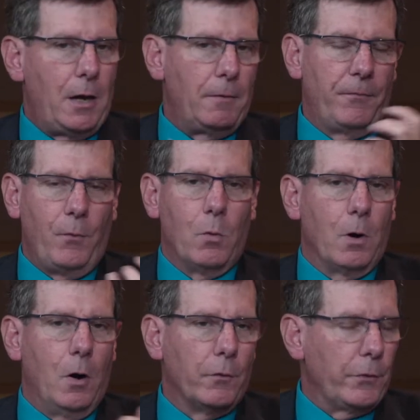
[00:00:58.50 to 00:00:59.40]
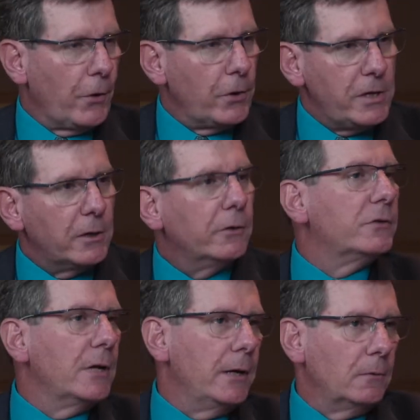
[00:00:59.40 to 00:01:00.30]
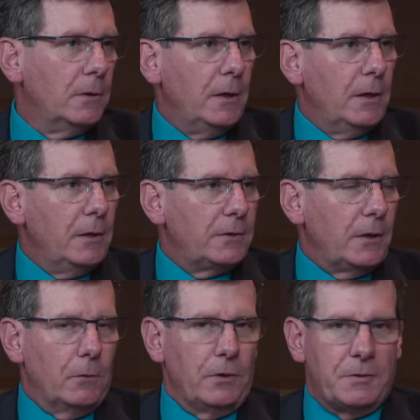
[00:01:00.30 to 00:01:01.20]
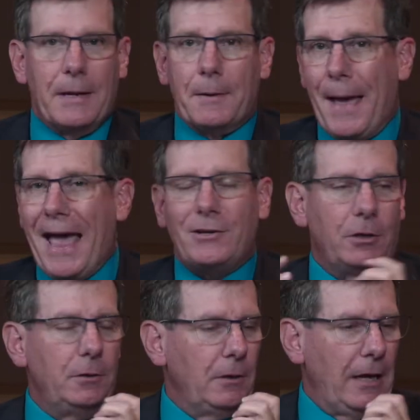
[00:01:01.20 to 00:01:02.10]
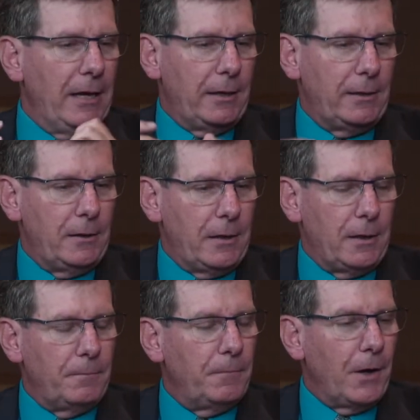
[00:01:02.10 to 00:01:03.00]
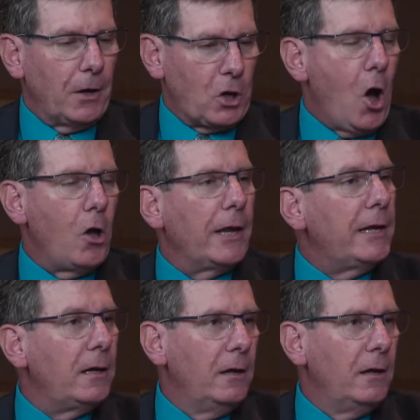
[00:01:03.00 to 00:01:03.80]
for over 30 years now. So it's been a passion and a calling